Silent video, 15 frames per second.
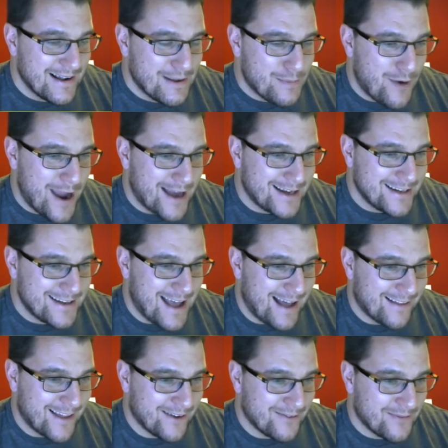Bradley Dack
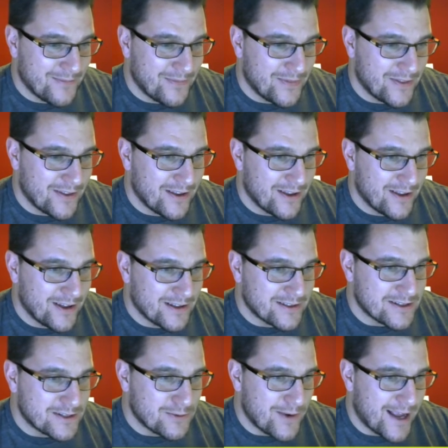then to
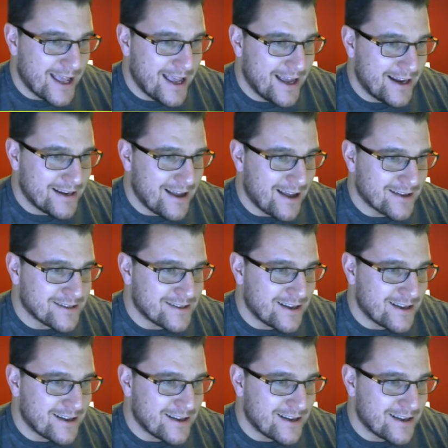swing it in. He does.